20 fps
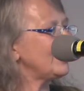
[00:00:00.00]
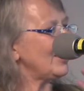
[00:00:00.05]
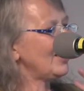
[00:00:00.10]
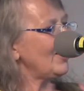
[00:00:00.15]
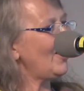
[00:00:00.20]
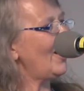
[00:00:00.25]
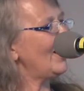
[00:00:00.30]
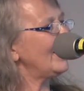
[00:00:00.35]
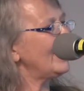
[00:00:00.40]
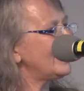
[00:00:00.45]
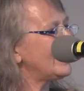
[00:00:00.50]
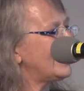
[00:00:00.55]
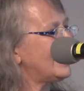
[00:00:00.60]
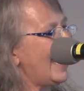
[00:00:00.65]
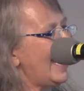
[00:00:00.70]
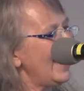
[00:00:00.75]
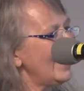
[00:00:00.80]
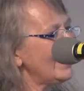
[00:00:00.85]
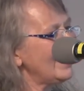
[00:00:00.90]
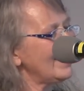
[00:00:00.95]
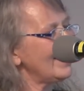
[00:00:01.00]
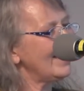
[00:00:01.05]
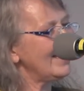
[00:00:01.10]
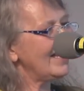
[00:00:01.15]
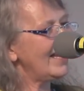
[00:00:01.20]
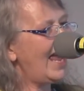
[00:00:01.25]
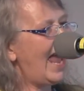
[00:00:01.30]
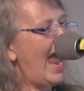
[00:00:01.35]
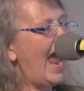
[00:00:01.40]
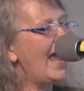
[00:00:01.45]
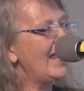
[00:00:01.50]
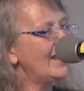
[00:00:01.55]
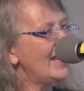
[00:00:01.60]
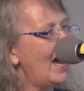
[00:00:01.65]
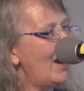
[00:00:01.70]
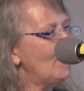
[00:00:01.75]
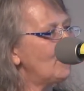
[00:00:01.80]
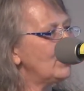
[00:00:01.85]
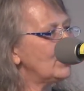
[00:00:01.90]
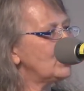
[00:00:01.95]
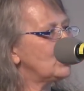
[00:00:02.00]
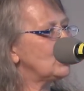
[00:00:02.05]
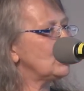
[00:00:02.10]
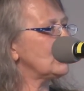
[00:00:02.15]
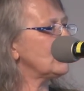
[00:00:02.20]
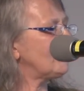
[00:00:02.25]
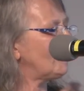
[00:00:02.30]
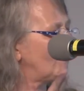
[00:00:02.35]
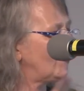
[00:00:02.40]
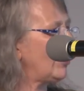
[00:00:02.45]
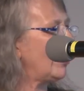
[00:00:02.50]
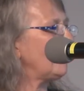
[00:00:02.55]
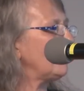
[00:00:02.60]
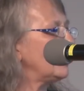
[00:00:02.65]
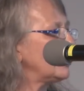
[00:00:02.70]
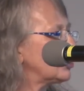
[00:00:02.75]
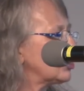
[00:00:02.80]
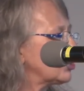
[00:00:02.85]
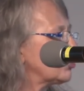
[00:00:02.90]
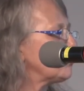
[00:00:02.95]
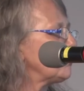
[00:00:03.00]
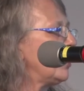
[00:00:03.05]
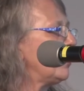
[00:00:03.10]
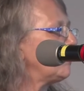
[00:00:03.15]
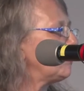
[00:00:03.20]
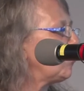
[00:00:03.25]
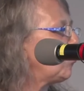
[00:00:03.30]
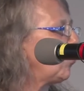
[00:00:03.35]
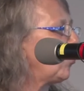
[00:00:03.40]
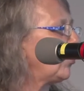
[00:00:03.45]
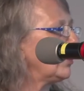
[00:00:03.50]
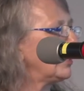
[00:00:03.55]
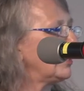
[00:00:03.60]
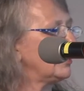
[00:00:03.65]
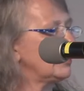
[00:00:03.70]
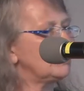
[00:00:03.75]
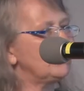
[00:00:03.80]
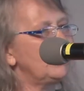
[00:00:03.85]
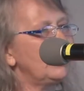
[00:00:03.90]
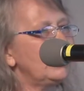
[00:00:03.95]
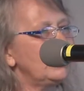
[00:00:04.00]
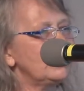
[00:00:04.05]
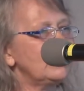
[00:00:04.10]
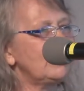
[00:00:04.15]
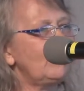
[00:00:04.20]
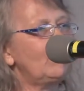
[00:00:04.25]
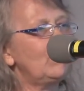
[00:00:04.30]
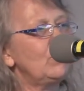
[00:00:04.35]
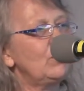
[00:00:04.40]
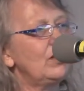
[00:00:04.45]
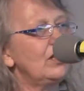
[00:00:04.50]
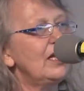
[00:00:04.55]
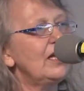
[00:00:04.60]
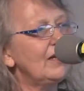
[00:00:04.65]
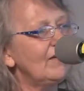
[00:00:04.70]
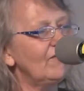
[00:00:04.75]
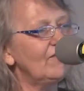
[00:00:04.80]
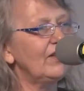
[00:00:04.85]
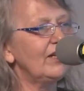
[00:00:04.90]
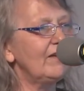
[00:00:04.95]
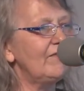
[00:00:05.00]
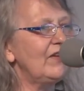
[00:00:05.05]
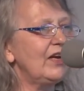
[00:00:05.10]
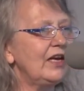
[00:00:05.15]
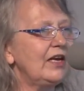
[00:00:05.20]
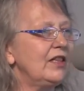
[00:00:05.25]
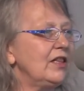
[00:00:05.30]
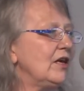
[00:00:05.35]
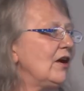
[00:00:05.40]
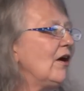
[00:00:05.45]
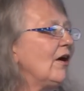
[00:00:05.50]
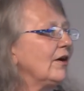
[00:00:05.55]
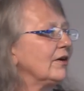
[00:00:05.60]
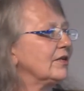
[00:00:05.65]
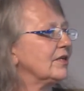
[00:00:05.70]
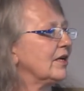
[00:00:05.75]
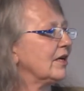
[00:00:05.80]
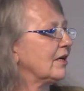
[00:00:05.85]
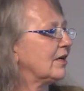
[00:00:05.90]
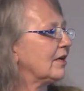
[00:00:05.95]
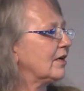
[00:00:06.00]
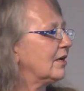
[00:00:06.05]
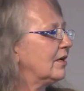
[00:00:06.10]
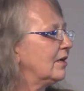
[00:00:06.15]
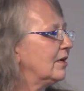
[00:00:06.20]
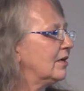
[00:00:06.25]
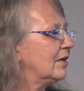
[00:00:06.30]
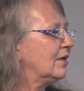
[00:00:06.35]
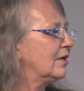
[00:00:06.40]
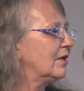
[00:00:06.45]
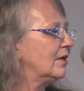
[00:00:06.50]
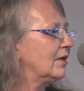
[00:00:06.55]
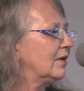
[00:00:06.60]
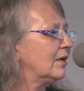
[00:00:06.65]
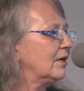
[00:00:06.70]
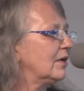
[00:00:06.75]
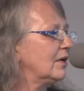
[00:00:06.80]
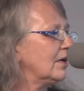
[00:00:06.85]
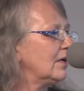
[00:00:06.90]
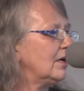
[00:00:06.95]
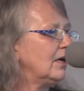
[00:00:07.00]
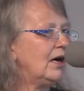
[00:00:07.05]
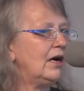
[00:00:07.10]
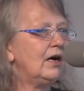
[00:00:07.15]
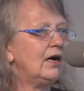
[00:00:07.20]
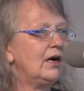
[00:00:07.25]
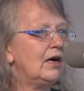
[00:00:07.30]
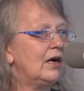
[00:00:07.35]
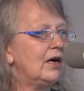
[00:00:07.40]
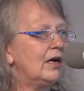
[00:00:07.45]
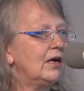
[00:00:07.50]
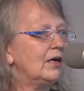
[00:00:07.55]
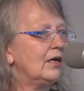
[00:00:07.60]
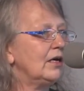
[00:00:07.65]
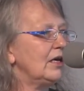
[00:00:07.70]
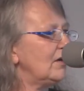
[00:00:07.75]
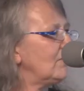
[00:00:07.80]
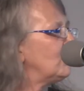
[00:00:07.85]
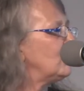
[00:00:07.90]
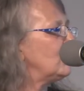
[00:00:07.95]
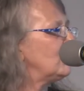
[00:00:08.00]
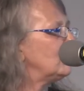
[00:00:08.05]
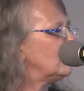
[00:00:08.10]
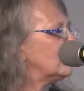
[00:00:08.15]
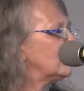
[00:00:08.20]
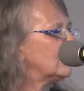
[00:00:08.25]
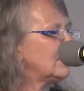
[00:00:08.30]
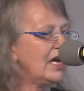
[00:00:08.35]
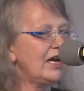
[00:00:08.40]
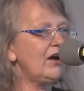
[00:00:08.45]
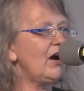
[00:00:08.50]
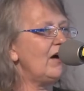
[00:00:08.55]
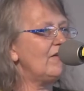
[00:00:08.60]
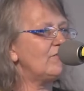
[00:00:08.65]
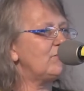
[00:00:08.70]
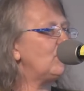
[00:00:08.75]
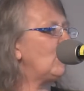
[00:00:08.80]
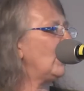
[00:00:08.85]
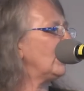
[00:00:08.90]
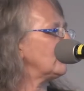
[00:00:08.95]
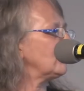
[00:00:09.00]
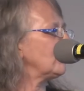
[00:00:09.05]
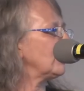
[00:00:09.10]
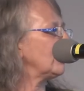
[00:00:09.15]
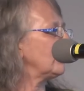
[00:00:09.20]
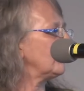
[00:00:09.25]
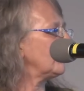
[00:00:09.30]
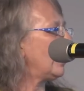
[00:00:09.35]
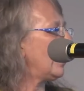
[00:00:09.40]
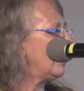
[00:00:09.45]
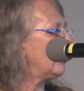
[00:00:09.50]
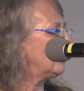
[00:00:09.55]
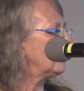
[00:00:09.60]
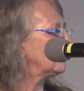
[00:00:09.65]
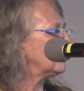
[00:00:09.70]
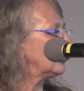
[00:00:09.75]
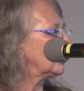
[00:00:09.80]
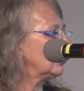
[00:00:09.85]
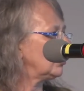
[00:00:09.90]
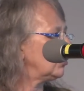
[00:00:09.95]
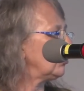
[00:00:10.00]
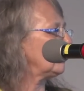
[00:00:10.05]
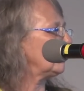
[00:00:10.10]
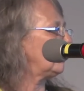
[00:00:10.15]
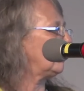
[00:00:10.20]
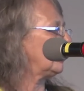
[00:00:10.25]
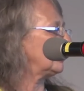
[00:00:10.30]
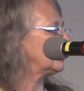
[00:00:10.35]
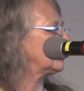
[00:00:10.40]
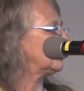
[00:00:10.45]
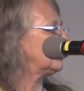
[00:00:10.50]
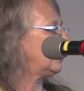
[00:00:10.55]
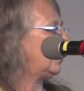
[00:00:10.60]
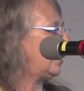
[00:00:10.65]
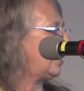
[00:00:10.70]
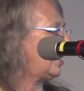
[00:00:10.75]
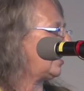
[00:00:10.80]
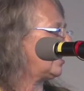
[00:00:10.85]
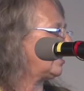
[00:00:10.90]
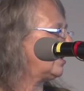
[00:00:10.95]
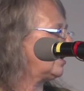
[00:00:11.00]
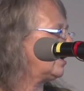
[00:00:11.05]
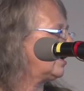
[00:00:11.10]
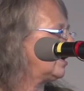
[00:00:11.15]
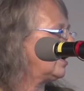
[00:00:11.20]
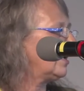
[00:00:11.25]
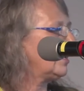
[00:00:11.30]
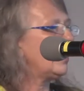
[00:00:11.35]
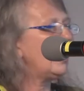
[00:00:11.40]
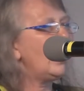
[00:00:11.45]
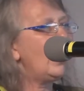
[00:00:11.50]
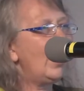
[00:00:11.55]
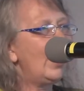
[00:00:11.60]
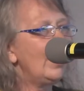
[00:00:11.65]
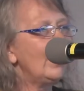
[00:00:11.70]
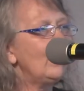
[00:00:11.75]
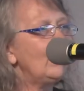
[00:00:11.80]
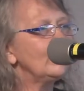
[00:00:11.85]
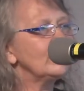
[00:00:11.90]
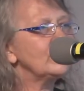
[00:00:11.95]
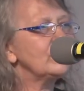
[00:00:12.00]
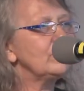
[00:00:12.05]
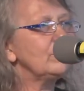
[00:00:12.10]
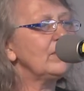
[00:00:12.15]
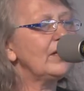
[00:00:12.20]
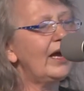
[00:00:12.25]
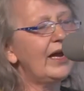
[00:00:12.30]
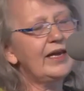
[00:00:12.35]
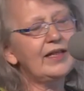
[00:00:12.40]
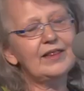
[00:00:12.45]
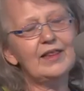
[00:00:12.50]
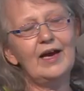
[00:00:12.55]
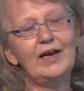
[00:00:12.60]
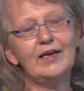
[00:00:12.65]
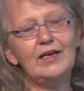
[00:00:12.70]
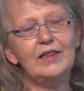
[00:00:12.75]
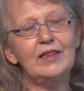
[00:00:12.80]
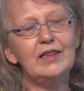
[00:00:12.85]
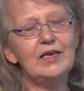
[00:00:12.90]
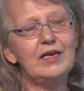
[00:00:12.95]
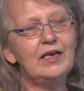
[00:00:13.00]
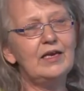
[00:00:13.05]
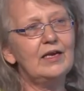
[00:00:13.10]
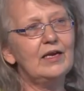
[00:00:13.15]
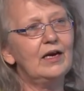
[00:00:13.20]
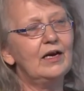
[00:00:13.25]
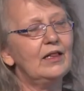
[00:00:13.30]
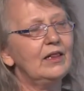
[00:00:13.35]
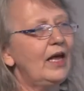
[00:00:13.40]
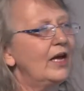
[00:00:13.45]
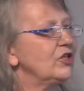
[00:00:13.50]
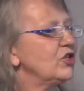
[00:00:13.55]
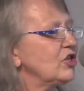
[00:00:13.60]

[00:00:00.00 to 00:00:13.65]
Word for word: There was a lot of death, and that was just very straight warnings, because if you think of living in the Arctic, uh, if you take off wandering around, you're going to die. I also like that in the uh,